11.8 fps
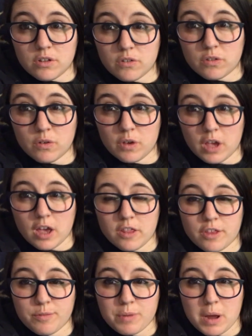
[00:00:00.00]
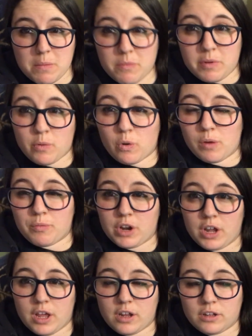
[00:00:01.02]
so yeah, that's probably where I'm
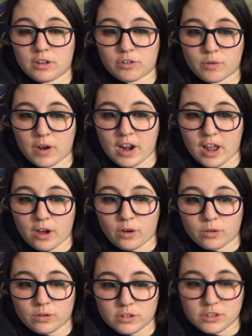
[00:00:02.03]
gonna end this right now.